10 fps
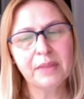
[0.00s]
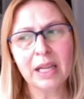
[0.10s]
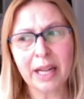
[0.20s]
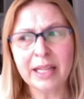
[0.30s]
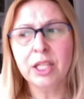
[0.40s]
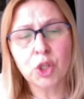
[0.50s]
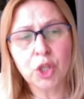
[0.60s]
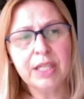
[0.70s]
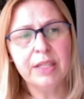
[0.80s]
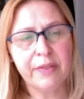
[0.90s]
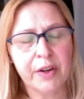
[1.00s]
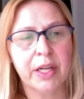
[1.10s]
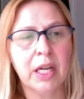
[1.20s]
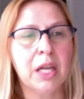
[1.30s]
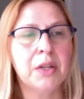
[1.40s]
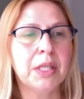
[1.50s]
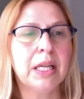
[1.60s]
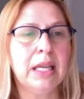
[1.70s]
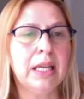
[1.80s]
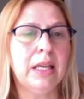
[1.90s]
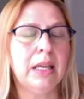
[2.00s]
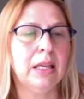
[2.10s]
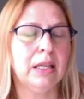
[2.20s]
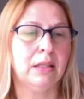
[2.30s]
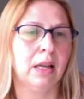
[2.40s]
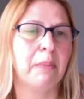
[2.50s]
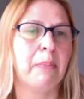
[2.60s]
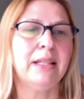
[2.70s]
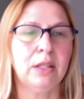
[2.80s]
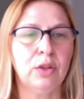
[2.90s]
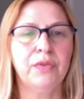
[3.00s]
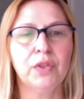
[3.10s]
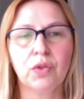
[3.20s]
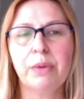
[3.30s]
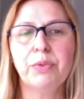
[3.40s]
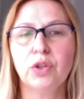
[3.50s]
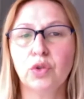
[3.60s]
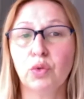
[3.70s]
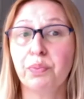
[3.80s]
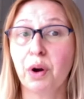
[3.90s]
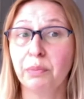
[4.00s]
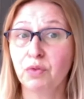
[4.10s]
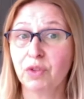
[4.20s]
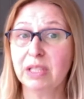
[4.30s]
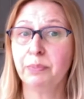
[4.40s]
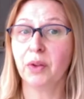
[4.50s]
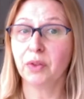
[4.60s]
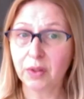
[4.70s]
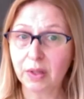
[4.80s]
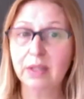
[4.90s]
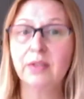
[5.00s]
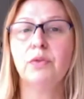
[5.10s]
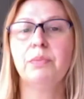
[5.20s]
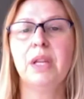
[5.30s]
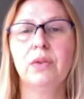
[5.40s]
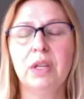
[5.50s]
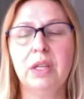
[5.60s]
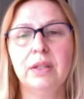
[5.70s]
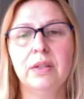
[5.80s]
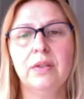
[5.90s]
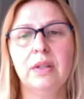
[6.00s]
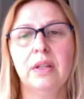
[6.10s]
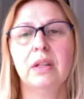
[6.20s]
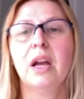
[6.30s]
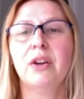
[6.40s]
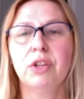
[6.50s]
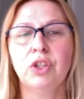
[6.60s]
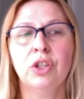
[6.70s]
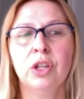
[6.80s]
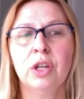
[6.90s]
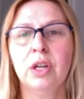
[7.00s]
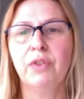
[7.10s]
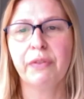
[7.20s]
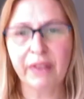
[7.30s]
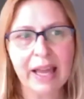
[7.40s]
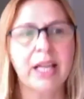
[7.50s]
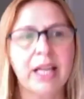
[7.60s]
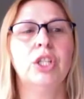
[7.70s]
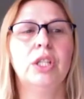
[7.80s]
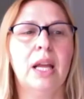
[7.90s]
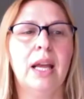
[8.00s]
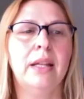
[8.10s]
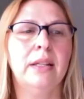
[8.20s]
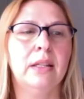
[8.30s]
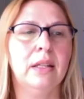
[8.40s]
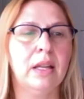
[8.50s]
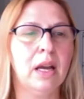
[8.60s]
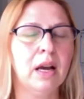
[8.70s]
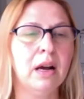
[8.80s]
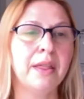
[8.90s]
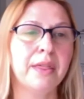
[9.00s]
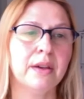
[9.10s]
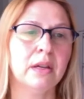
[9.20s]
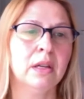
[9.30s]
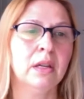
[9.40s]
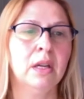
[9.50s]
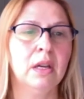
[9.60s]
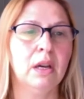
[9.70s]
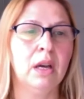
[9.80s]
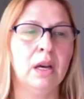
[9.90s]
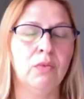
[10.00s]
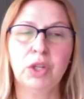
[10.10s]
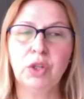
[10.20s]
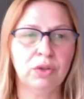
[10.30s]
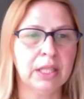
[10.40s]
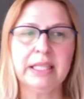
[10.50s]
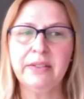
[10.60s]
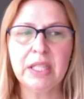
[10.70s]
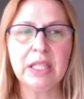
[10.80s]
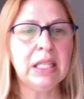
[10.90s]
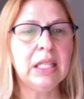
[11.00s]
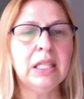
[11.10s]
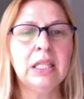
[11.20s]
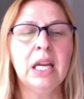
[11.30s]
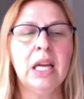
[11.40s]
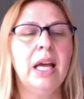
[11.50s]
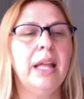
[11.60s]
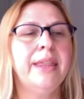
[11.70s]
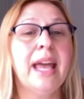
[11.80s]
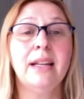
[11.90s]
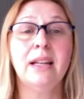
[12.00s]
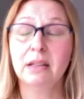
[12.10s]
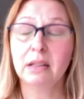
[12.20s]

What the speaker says: that is treated very closely is the capacity of inscriptions to prompt responses from their readers and encourage reflection and other ritual activities. Then